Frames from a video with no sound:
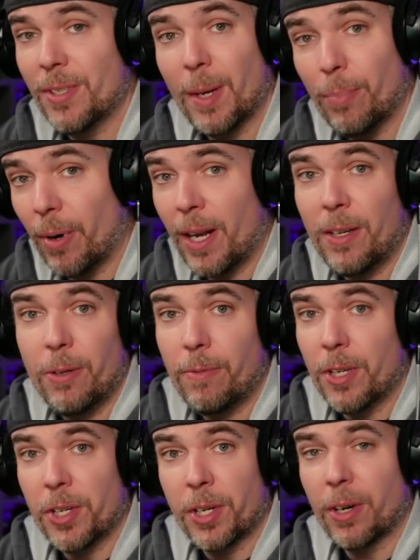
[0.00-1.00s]
a brand new
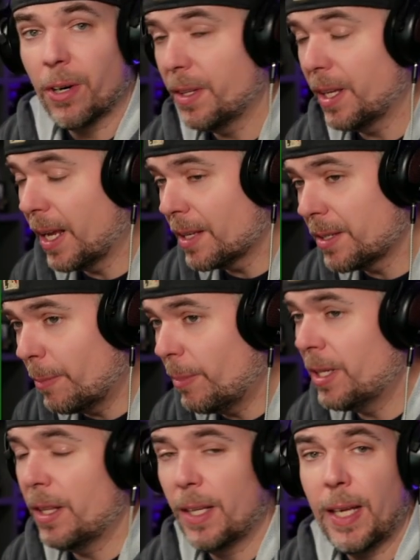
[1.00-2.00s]
vision card that has come
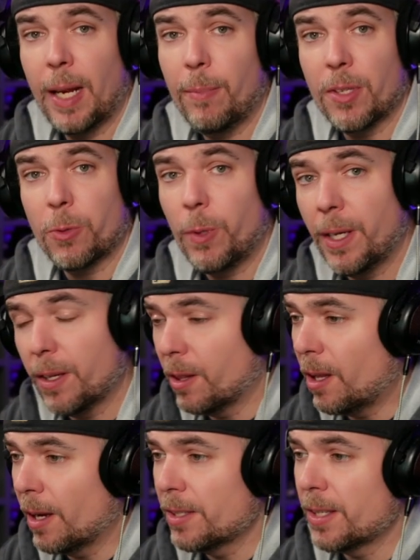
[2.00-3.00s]
into the game this week
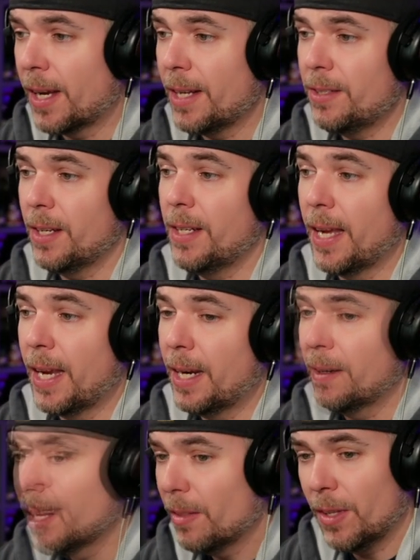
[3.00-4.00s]
alongside
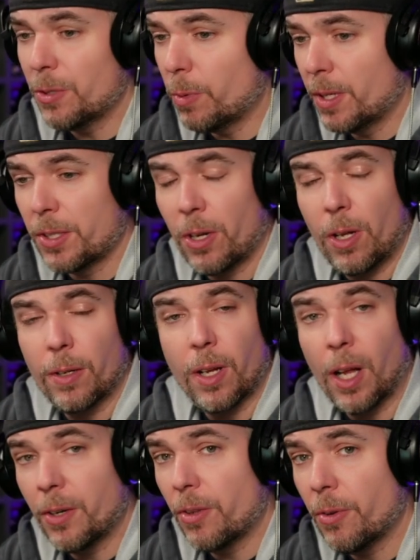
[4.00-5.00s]
Zidane. This one is called
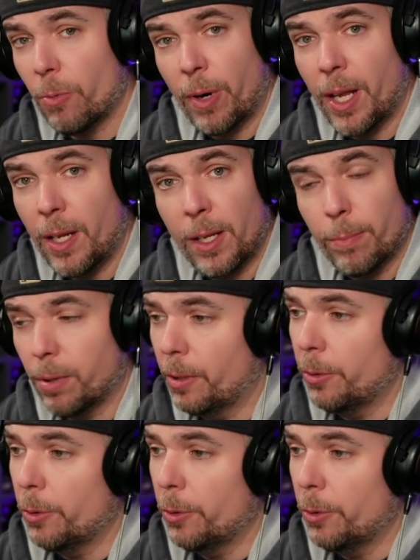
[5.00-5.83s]
Under the Red and Blue